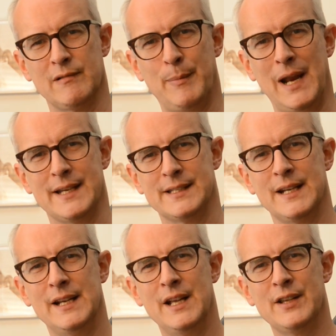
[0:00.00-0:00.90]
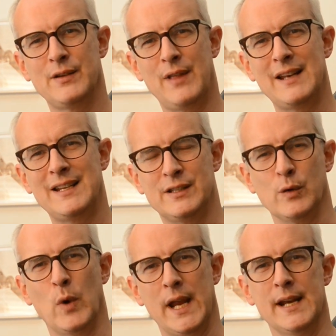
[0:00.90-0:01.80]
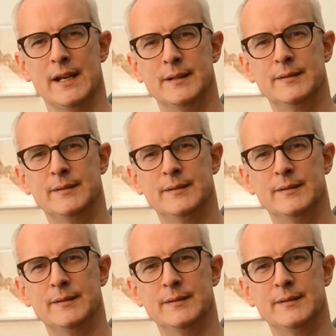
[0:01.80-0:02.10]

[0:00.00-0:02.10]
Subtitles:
replace. So that is a win.